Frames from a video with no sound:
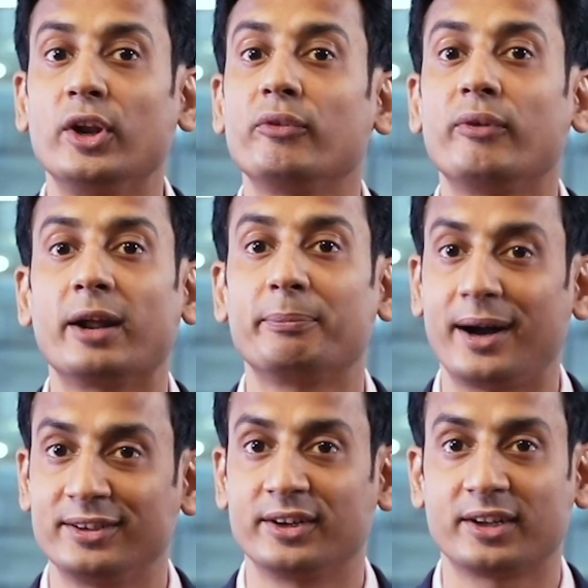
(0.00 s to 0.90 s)
one of our
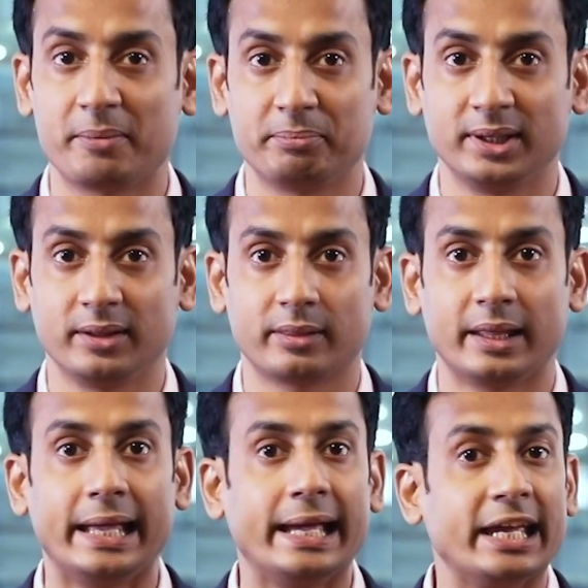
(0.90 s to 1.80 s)
partner companies.
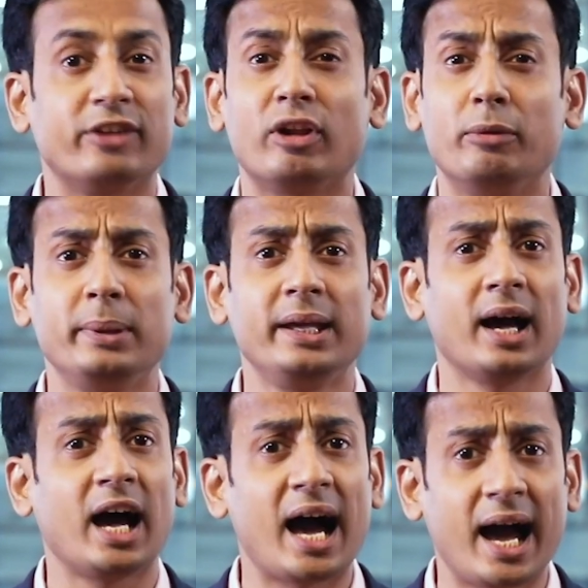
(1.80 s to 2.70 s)
It will
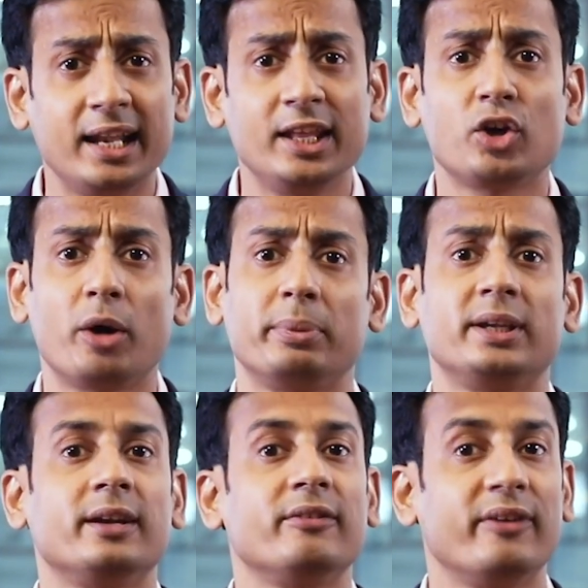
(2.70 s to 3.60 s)
be a highly
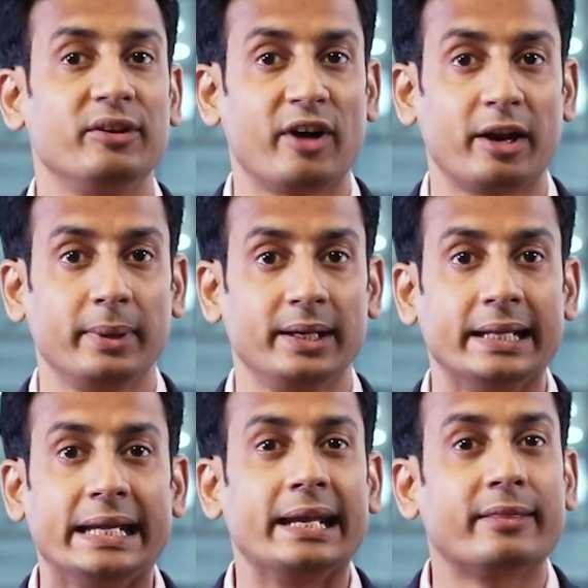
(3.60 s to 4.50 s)
competitive environment.
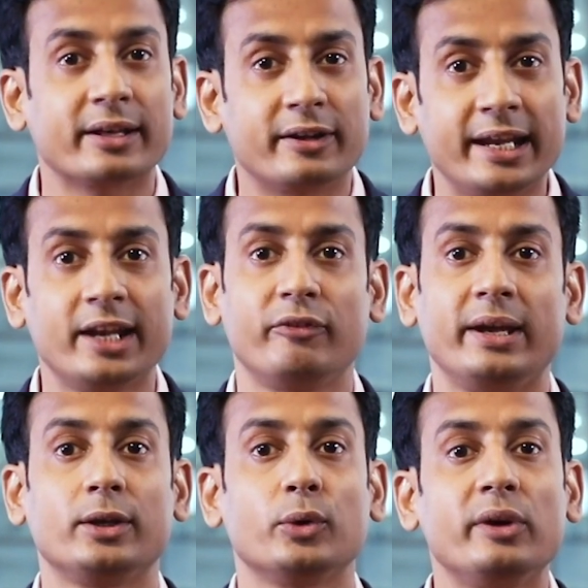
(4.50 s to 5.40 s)
It's a great
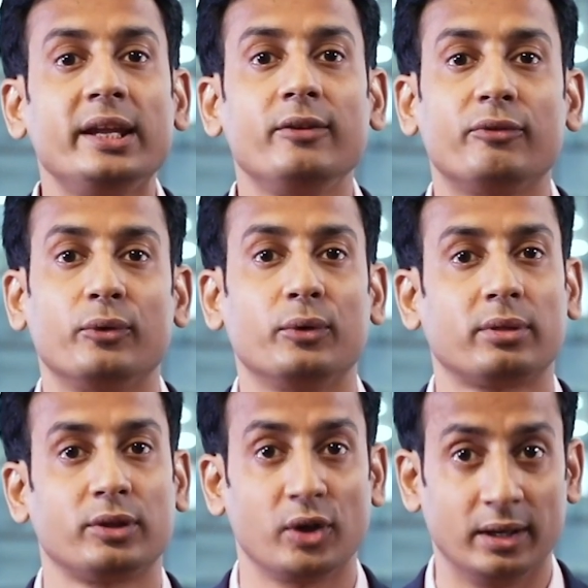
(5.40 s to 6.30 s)
way to
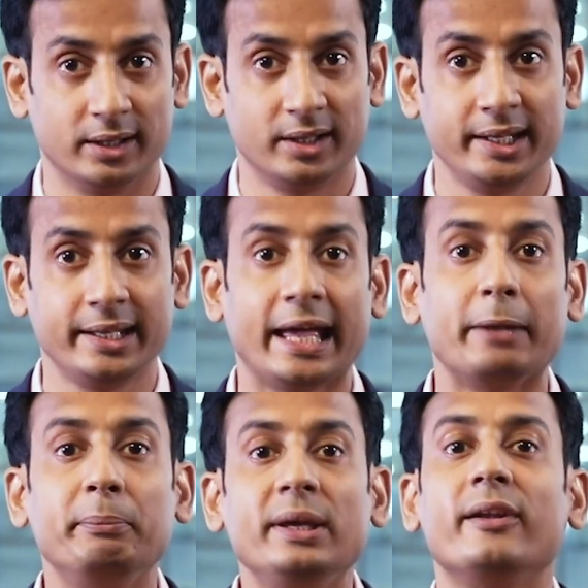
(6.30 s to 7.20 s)
reinforce your learning
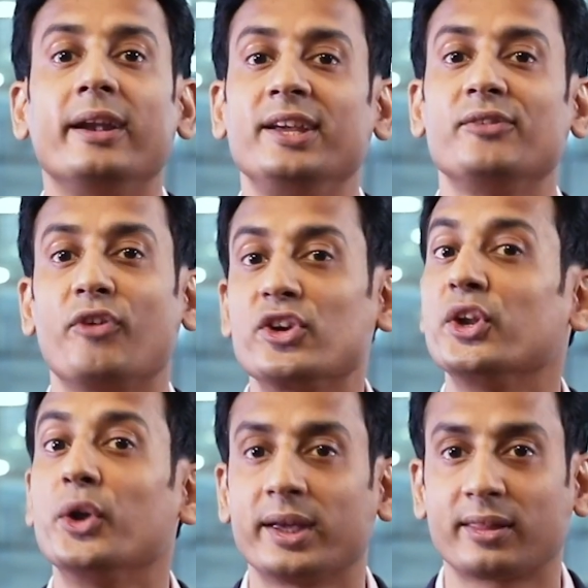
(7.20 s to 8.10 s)
and be ready for
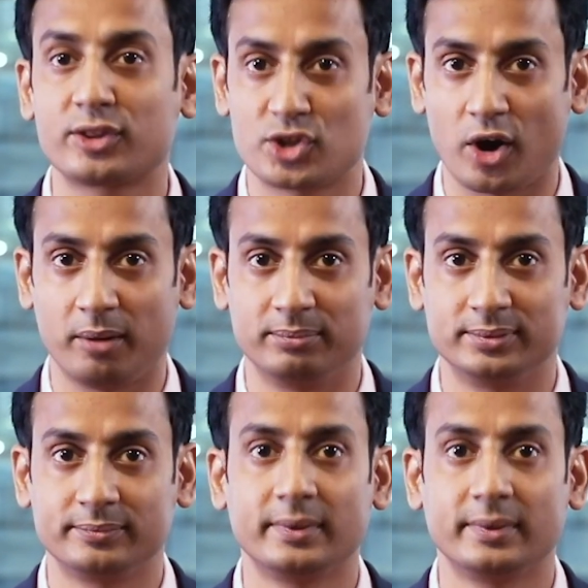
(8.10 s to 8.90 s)
your next job.